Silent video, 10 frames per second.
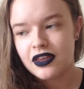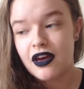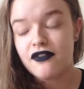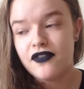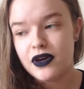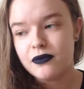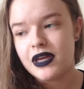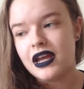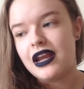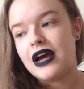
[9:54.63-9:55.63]
a film
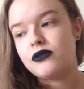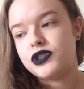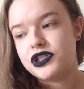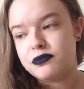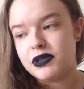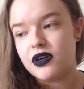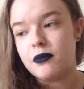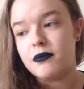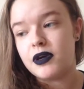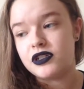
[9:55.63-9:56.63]
that allows you to
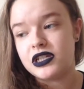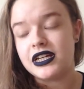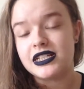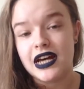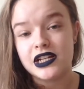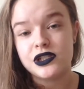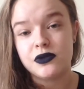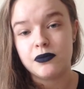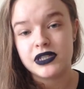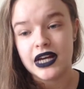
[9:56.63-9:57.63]
become emotionally attached
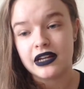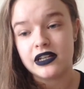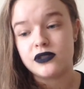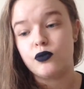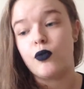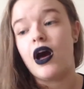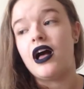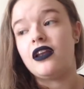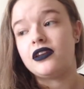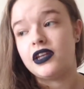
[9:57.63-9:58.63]
to a protagonist
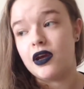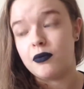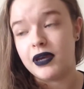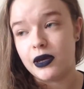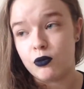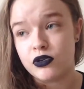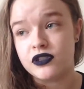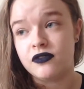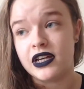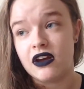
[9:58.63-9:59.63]
while, you know, being
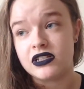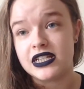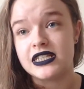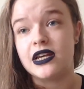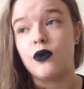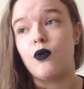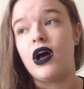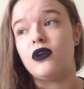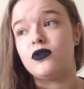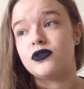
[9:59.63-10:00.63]
wonderfully artistic,
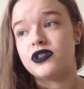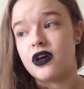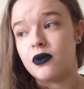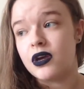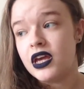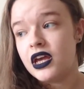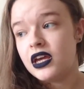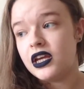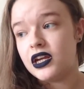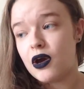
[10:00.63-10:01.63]
while also,
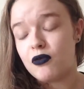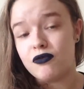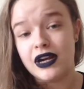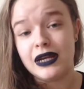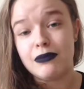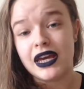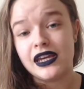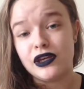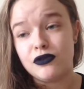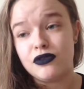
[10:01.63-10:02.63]
you know, really making